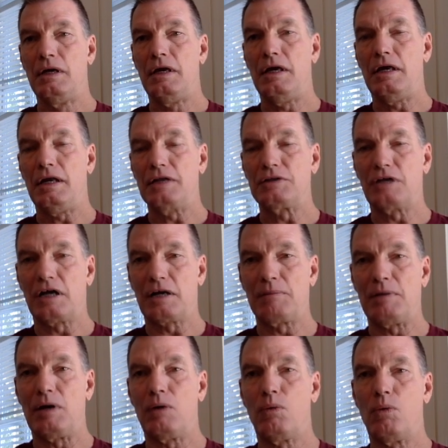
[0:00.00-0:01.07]
And I talk
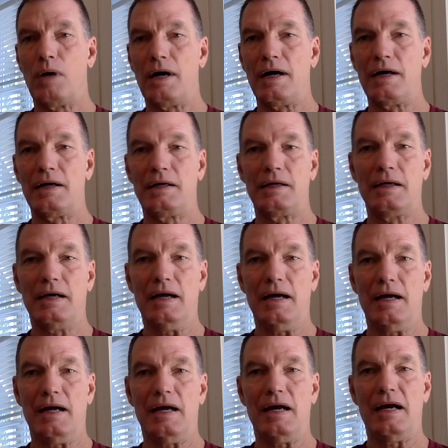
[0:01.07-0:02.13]
about why
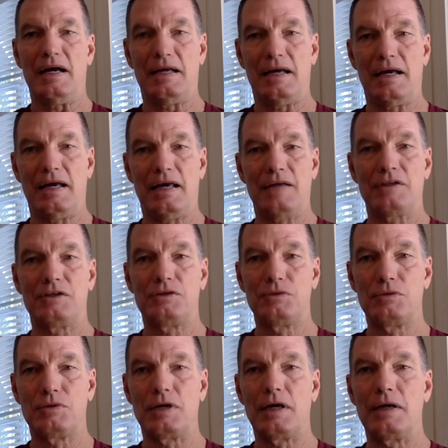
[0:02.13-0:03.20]
I, I had to
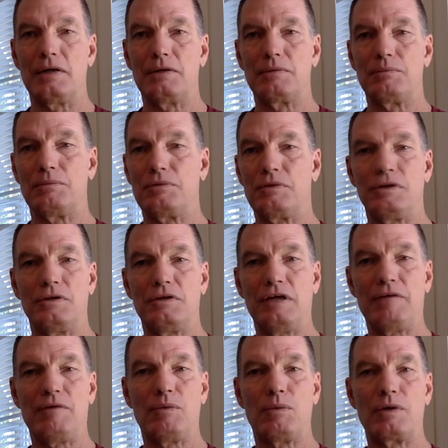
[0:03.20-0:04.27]
do that. The
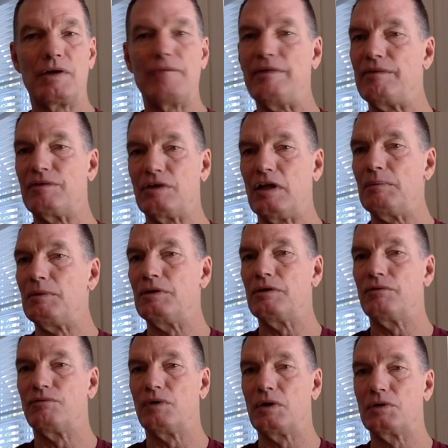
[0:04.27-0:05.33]
Navy wouldn't have even let me in the
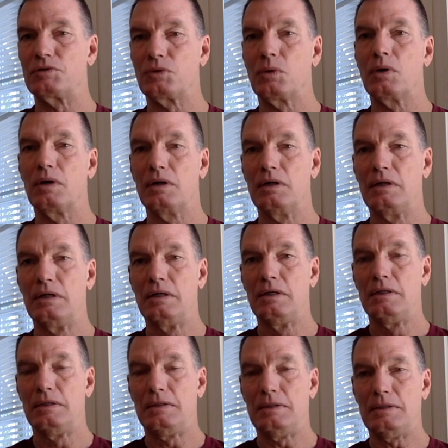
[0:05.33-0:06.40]
front door.
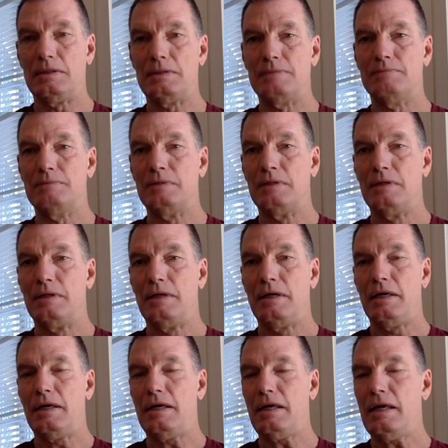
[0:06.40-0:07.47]

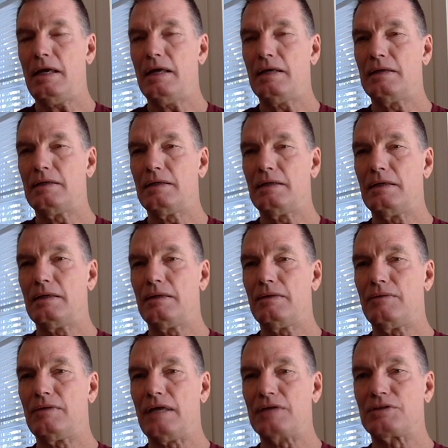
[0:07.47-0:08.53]
Um, and
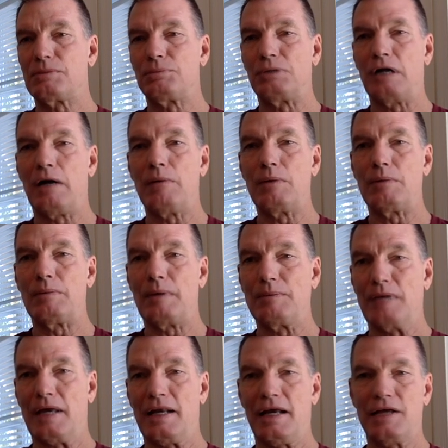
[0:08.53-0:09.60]
that's a problem. I'm
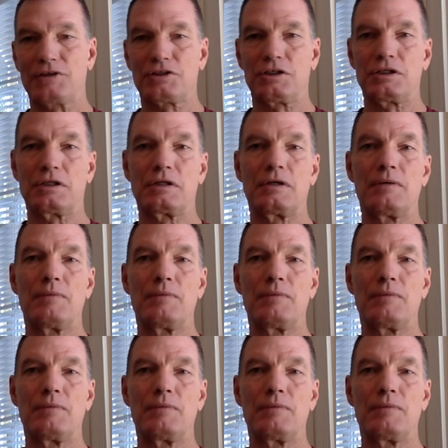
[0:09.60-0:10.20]
not asking